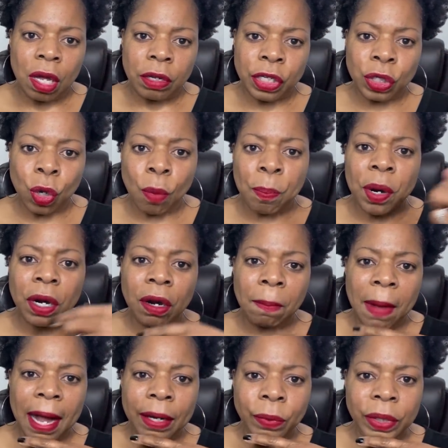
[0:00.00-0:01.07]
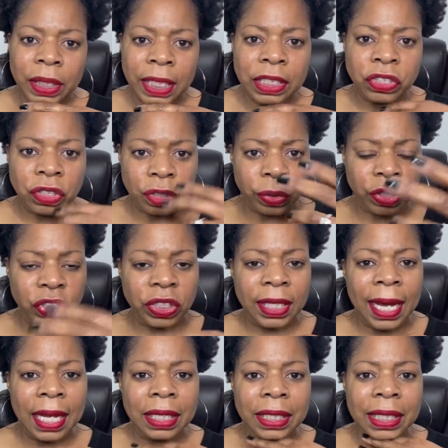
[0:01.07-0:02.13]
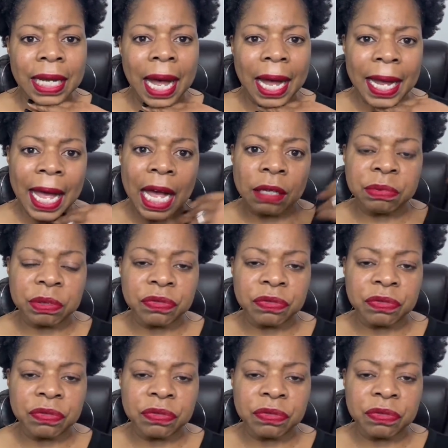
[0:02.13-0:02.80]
you know, per my religion, Christianity, I have to